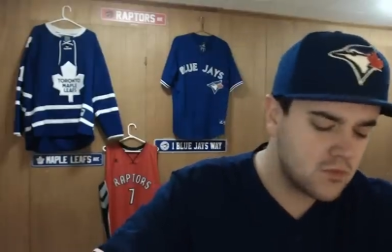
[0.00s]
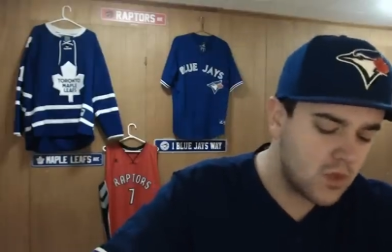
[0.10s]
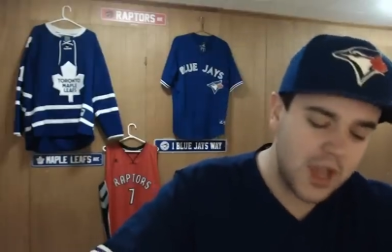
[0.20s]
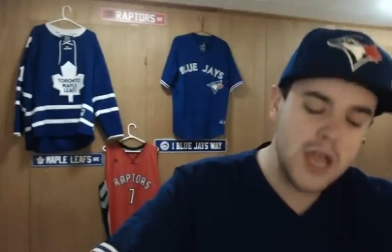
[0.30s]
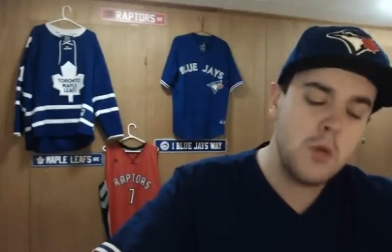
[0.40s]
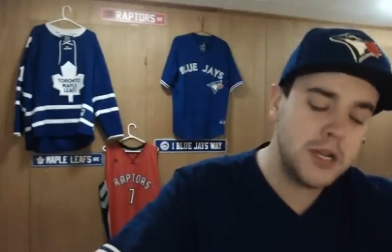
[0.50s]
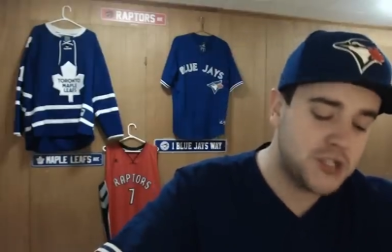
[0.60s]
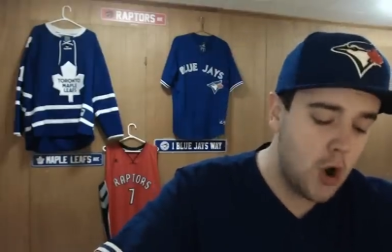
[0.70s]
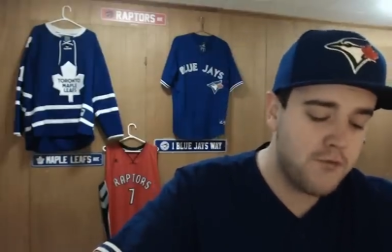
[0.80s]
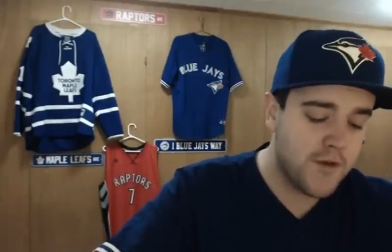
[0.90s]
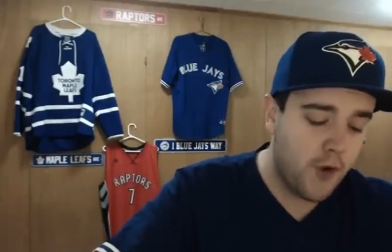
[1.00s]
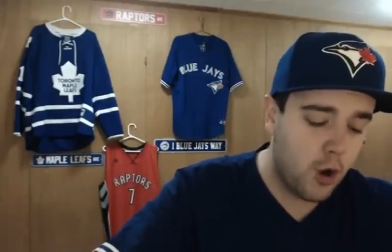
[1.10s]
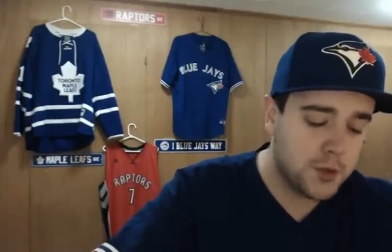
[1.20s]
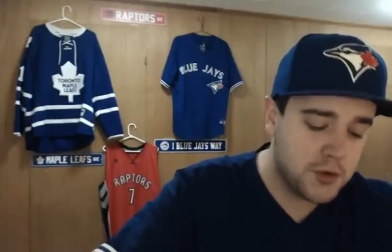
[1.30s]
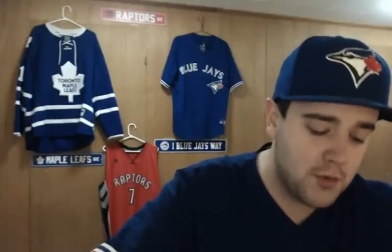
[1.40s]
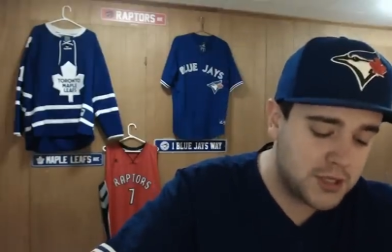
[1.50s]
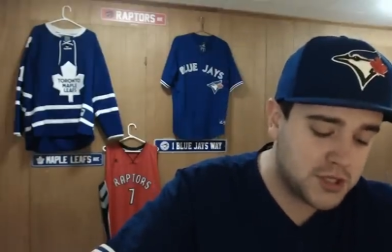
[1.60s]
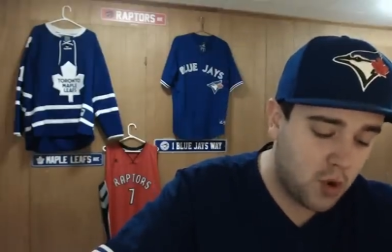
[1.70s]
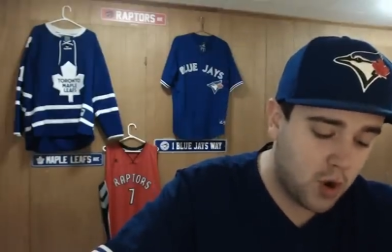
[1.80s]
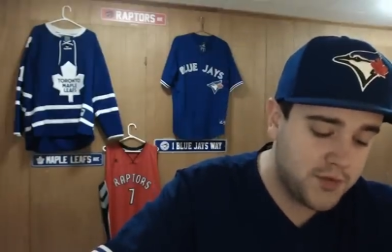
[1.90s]
he went two for four with the run
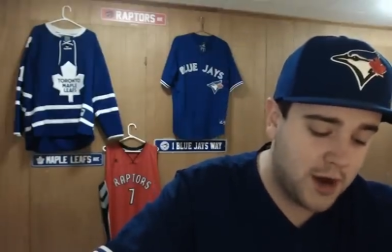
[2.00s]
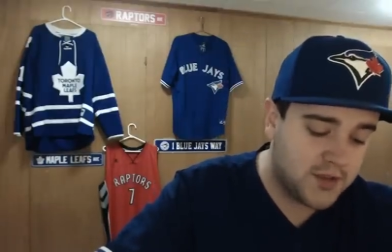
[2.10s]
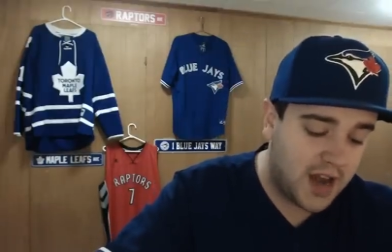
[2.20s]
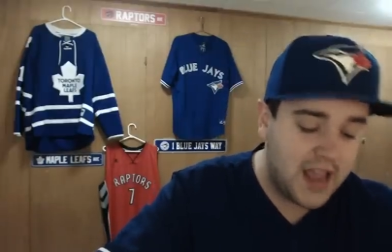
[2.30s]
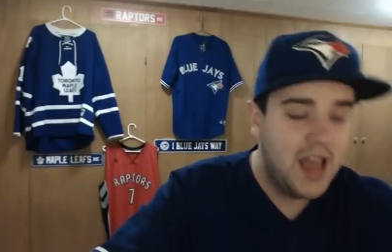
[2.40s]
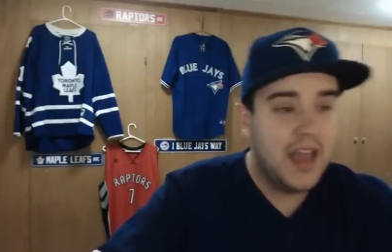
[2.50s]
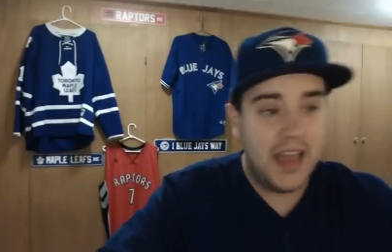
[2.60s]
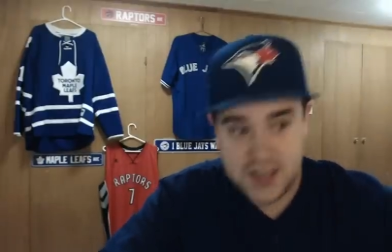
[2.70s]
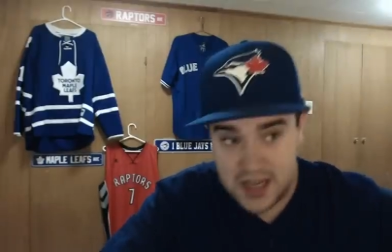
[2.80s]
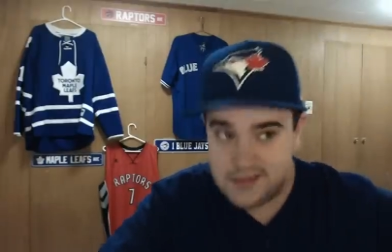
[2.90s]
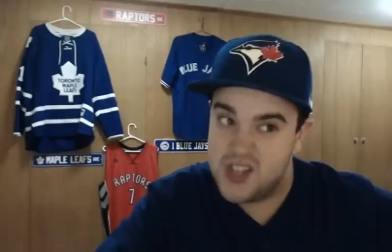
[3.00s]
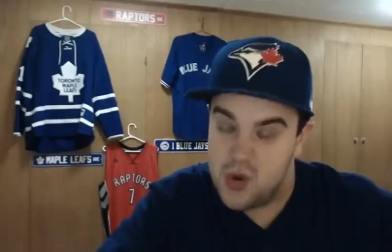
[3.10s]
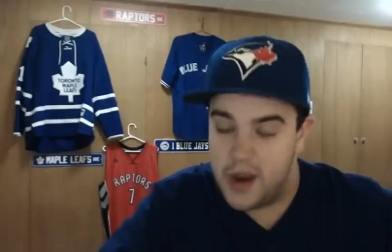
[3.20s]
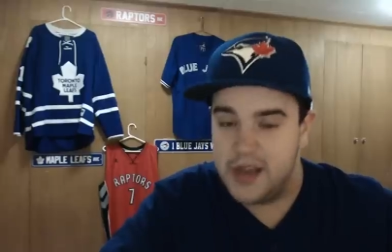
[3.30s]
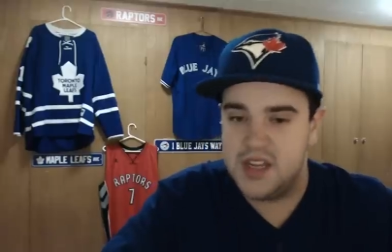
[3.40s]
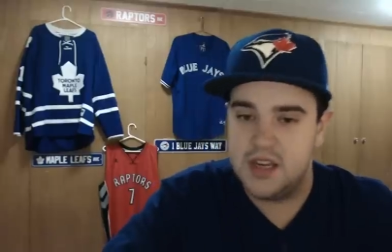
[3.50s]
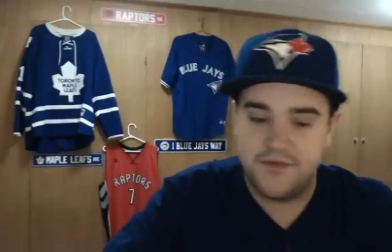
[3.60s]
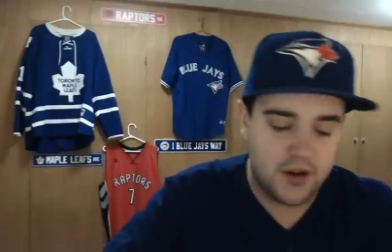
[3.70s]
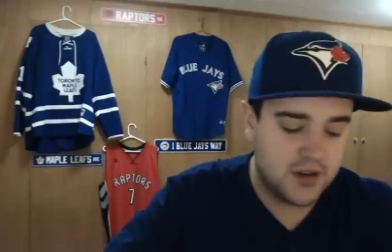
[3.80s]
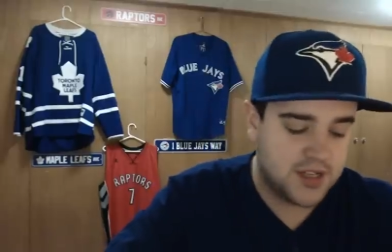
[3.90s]
scored there today. He's hitting
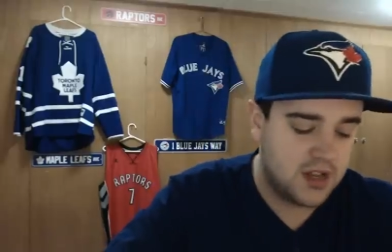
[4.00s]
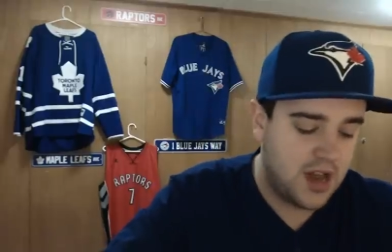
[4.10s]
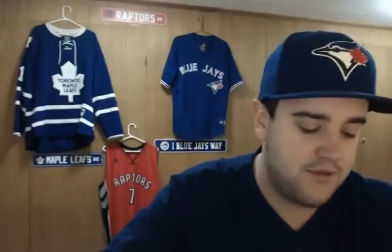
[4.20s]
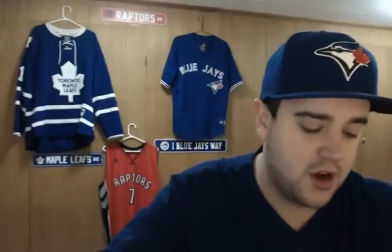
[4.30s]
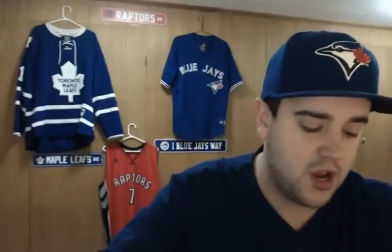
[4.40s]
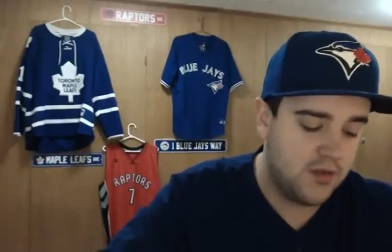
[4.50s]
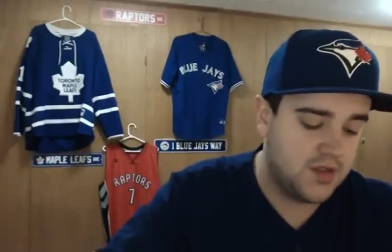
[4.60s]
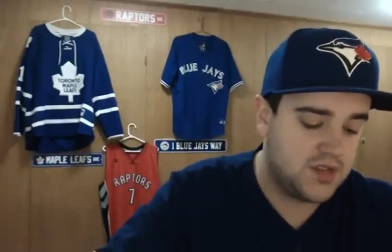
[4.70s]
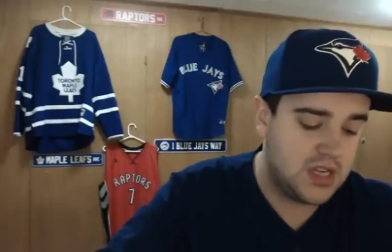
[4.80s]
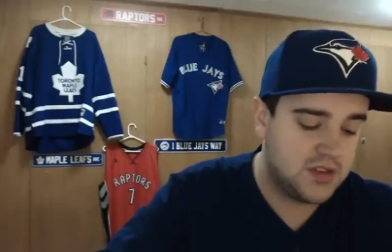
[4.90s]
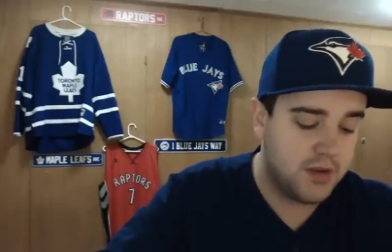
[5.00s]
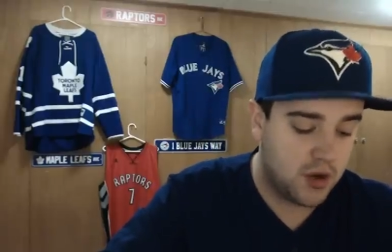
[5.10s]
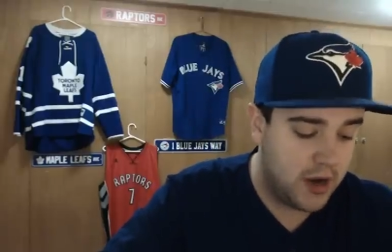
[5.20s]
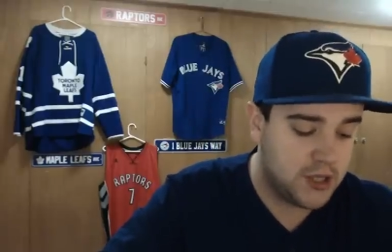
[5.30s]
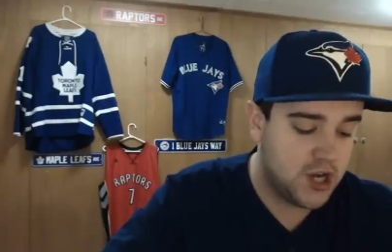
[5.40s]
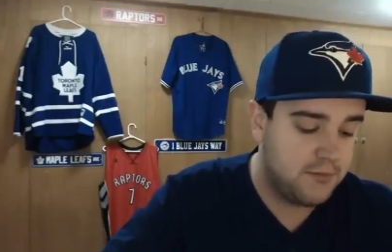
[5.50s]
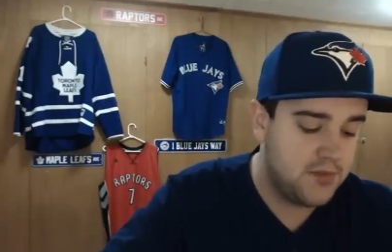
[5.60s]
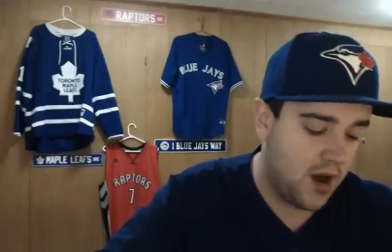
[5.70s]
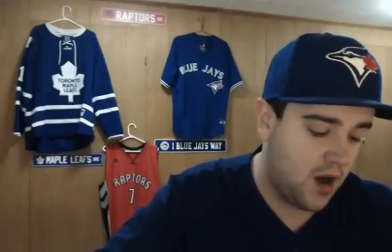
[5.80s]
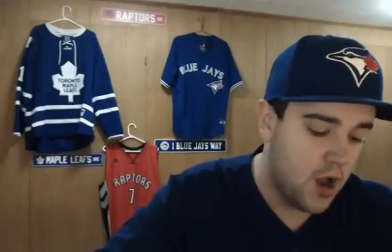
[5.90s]
218. Still not very good on the season, but a great job
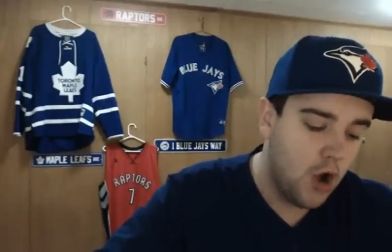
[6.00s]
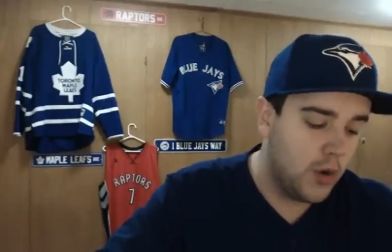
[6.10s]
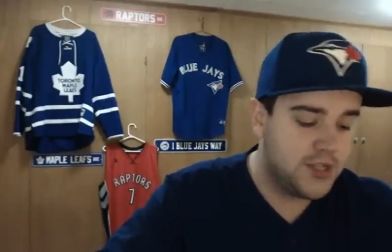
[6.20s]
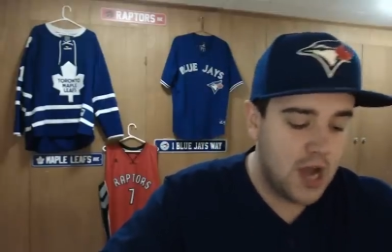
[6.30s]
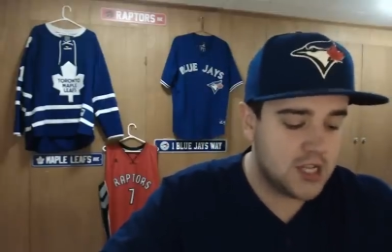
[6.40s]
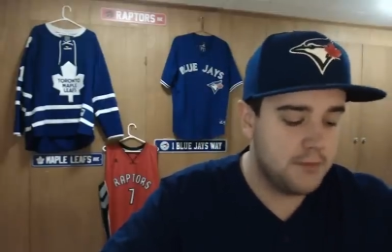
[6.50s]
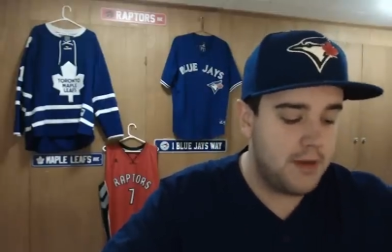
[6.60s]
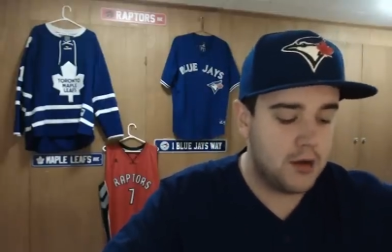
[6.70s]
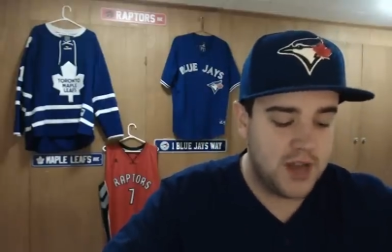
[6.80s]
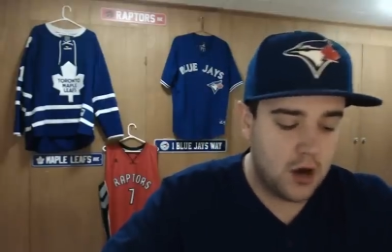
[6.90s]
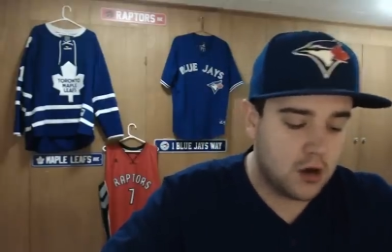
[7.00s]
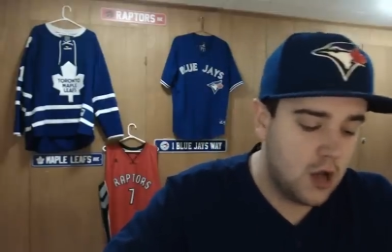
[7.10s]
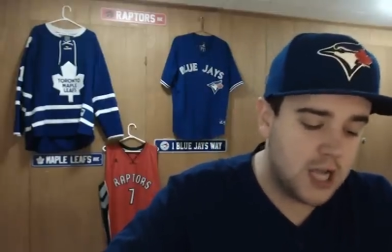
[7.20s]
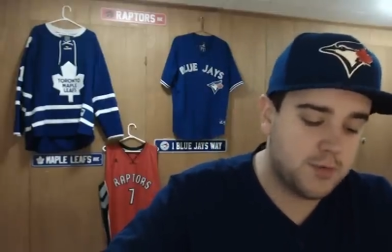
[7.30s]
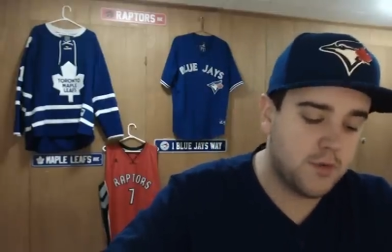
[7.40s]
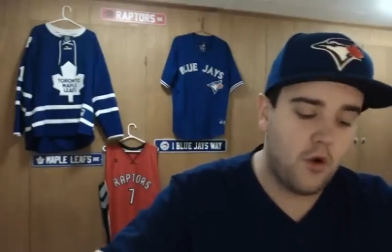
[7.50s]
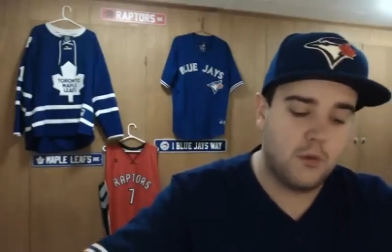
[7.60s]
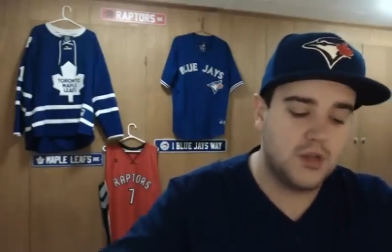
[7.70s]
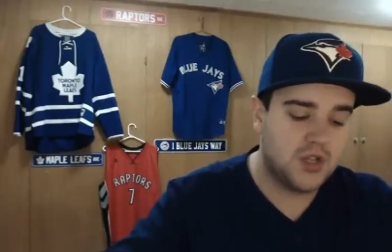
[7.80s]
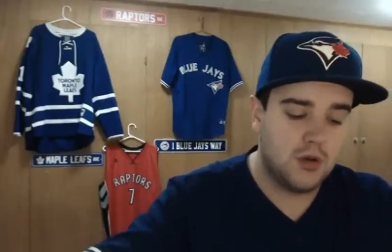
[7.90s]
there. We talked about Derek Law's
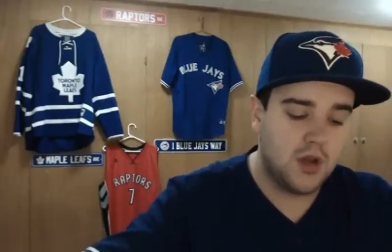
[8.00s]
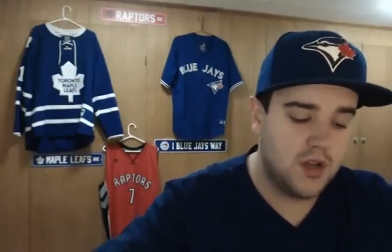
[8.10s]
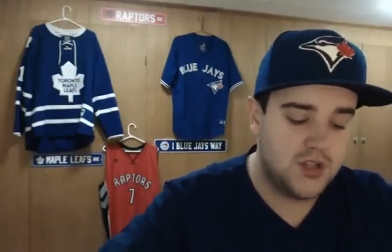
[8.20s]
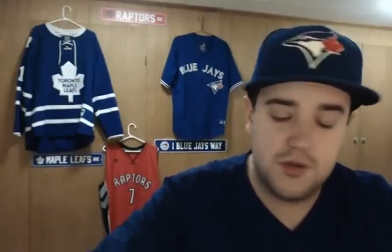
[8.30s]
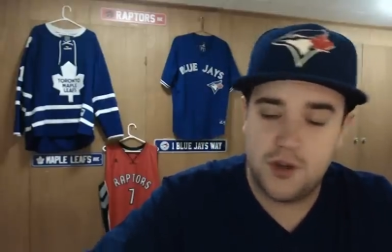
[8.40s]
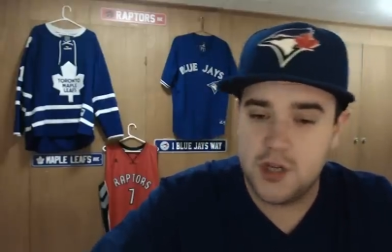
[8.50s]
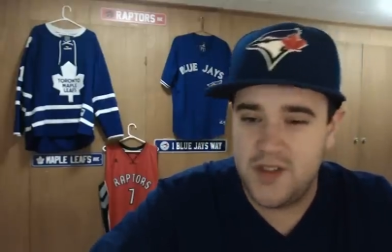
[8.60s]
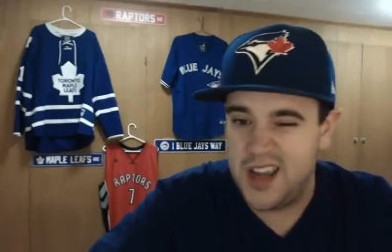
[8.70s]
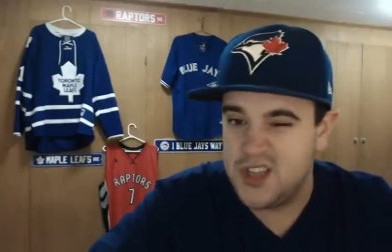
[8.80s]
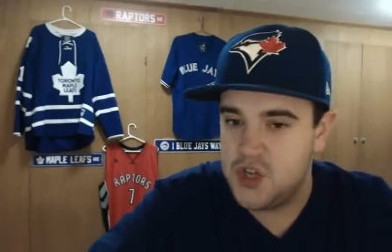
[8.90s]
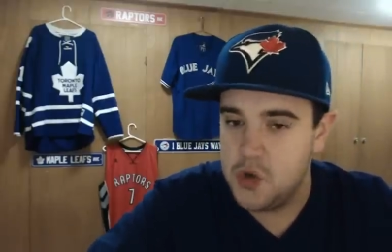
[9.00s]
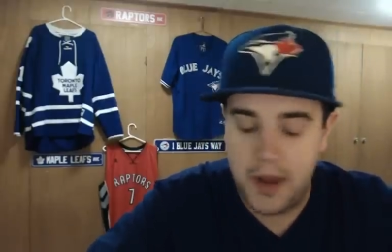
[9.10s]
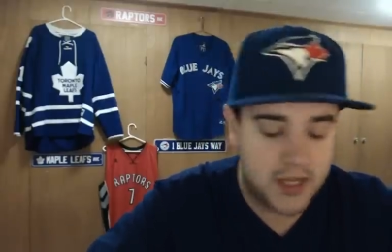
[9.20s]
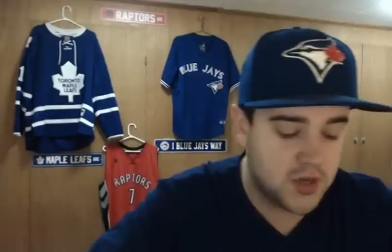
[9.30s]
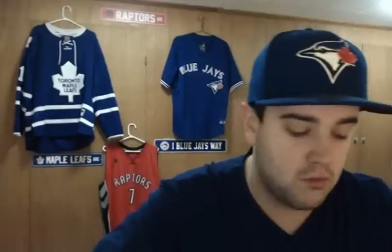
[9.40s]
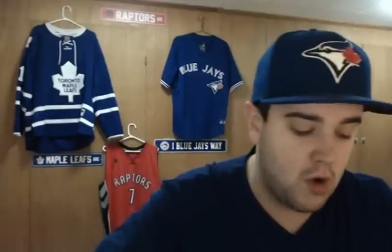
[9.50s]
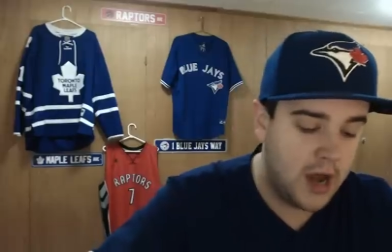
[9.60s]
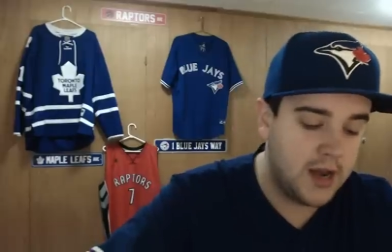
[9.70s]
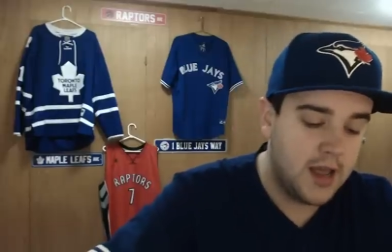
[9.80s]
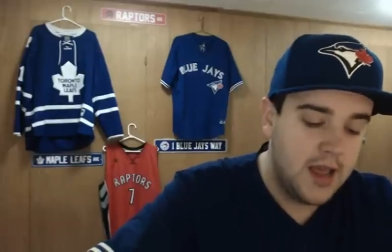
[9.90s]
performance, uh, two thirds of an inning, two hits, a run,